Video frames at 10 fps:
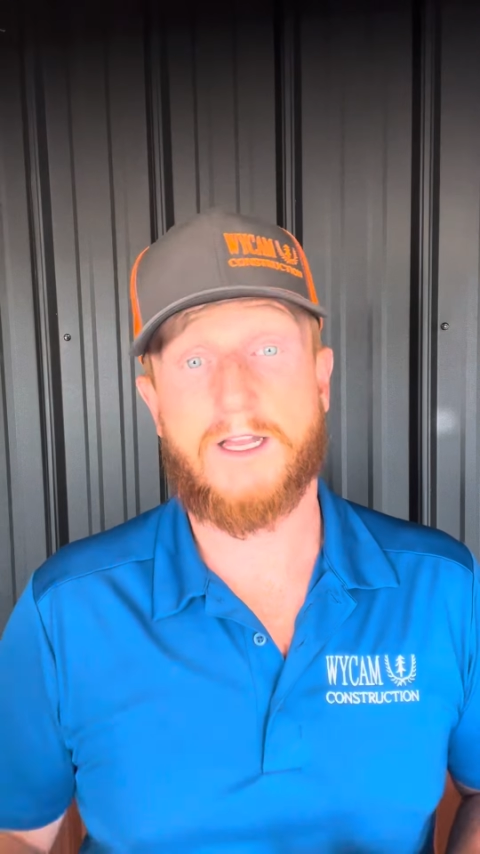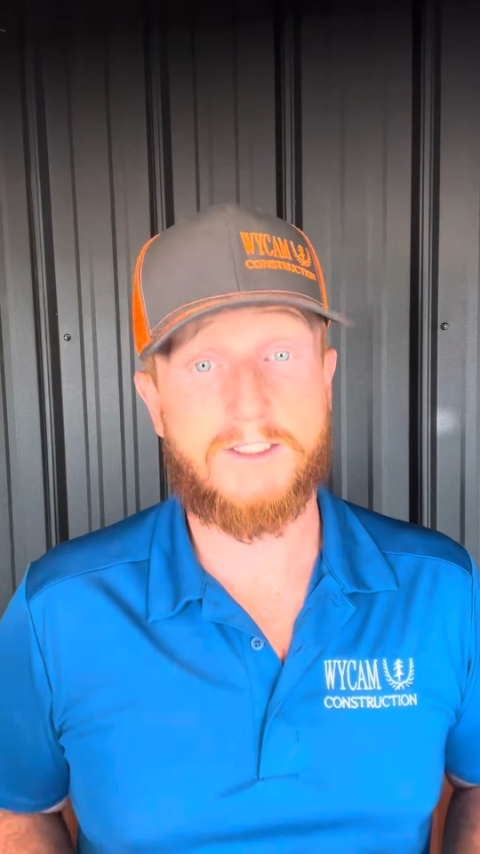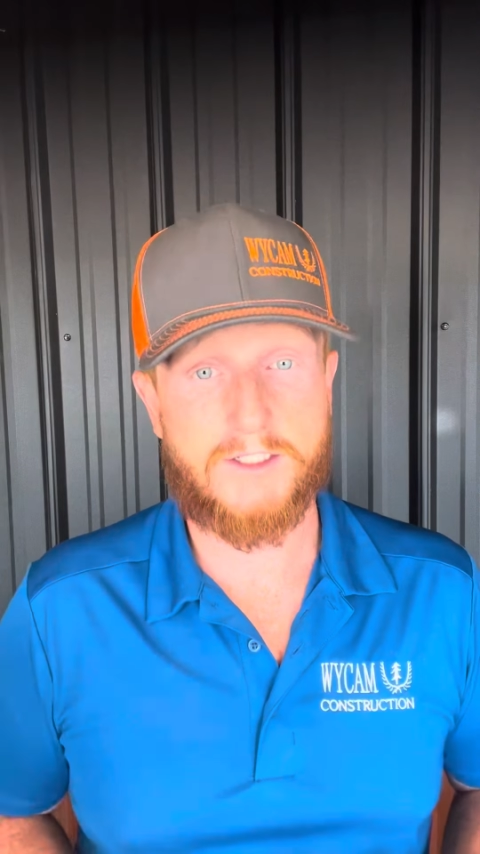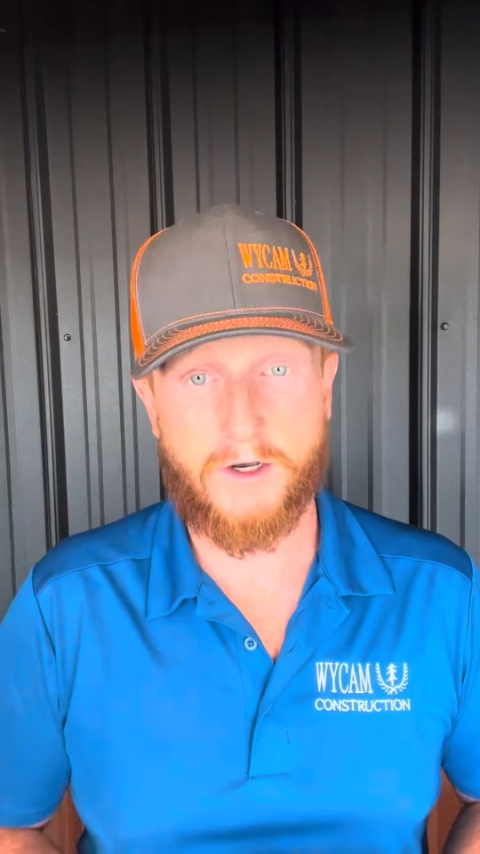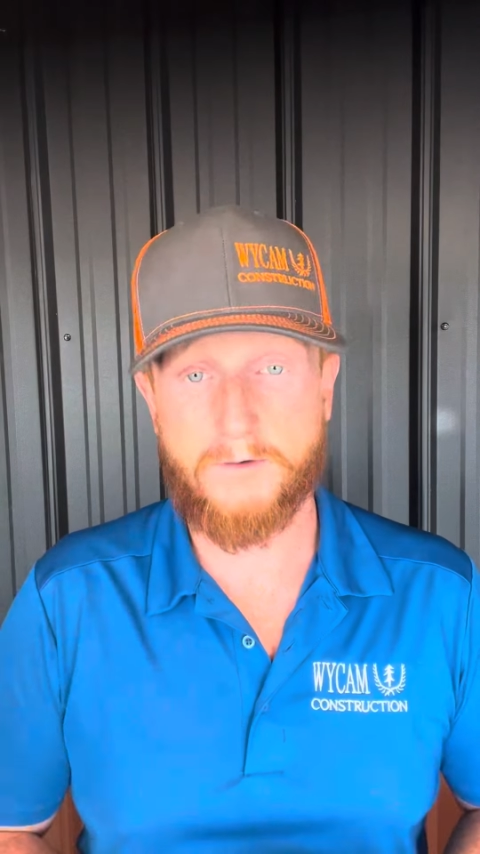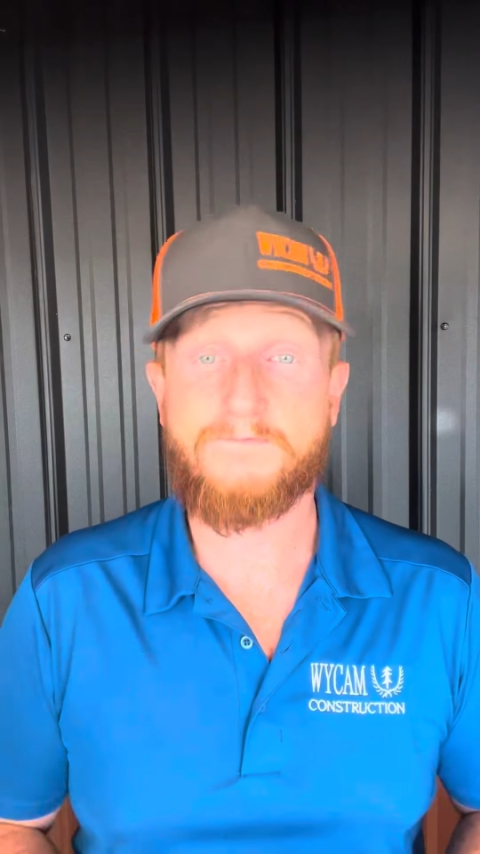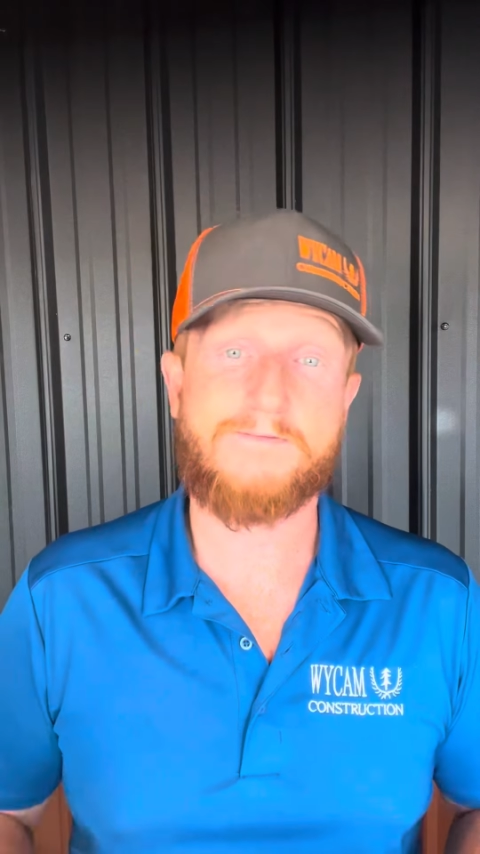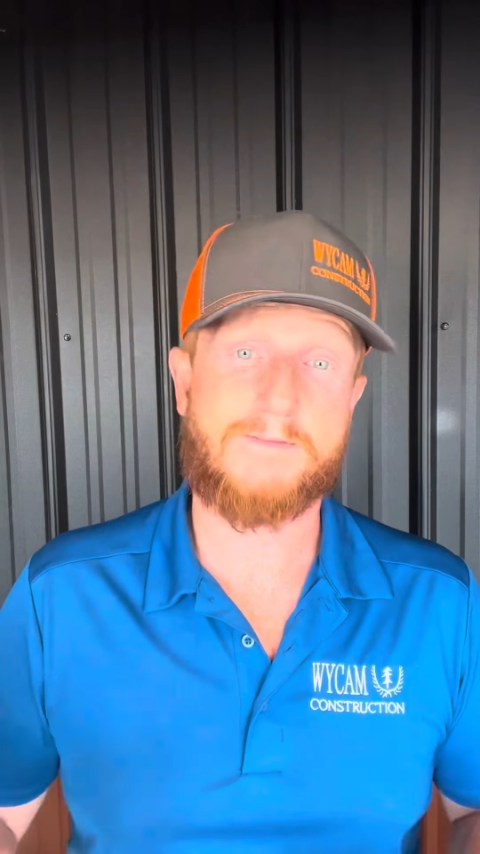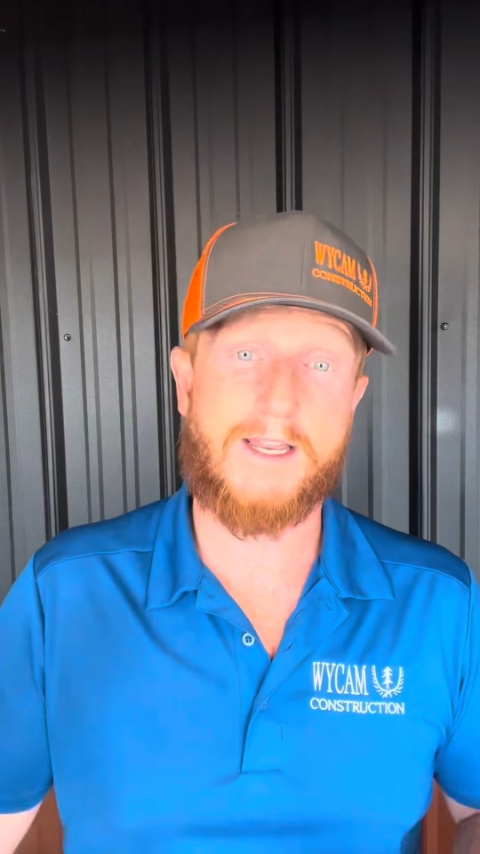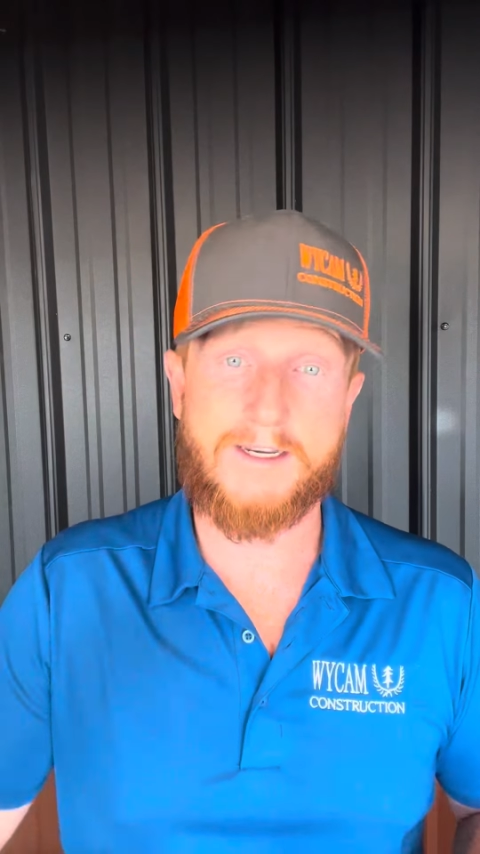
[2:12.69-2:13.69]
lines go,
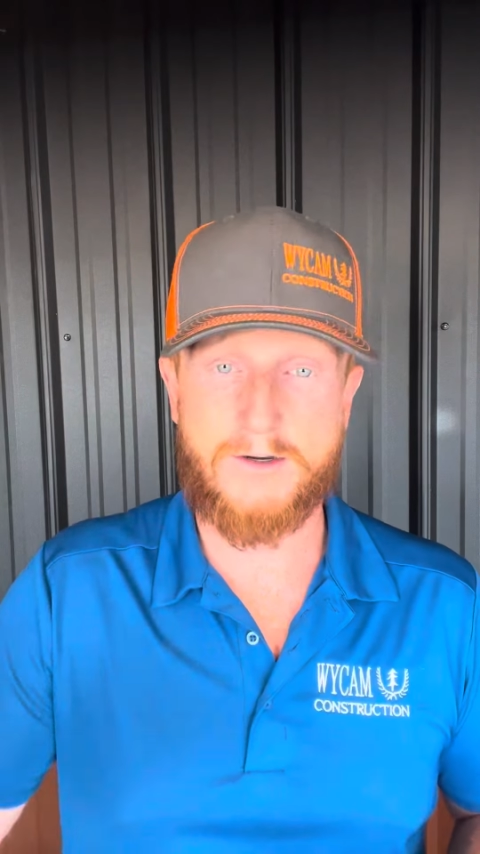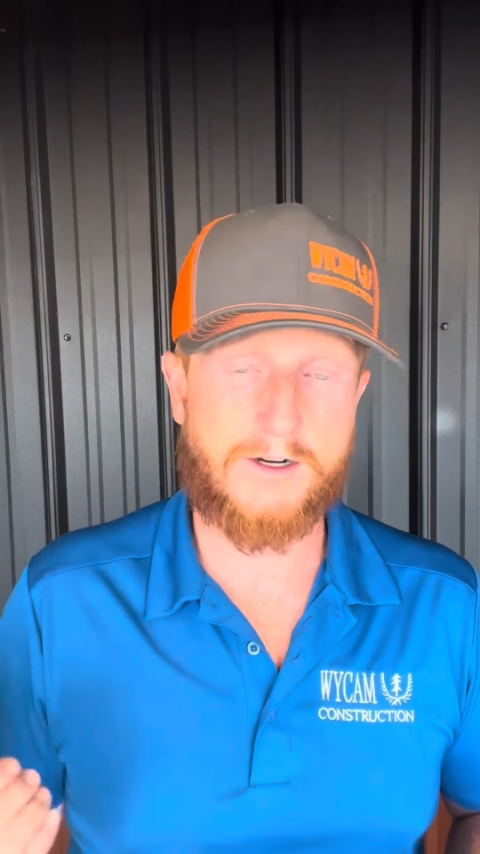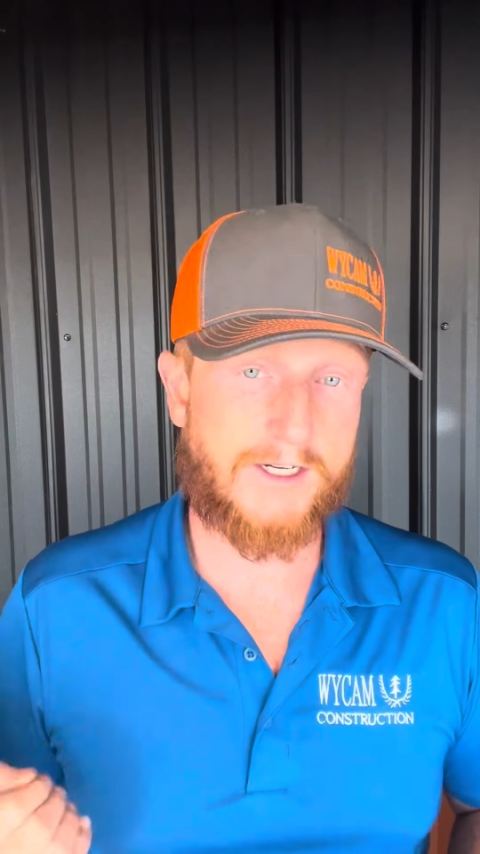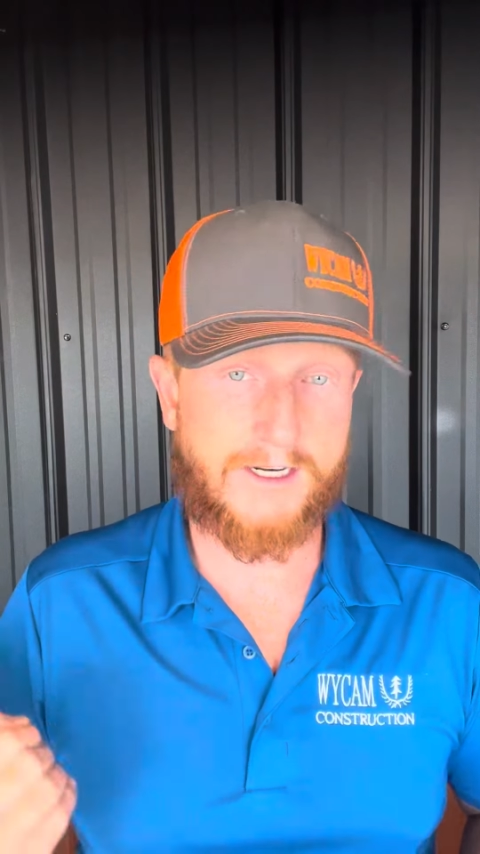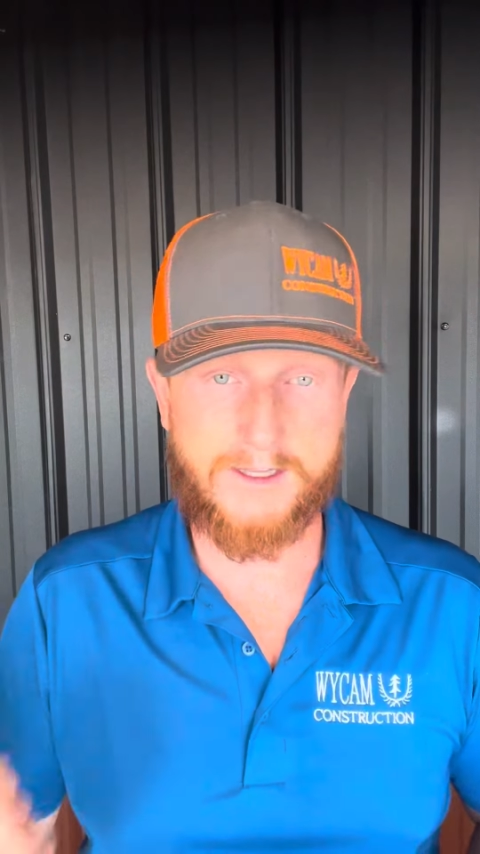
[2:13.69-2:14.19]
and you aren't getting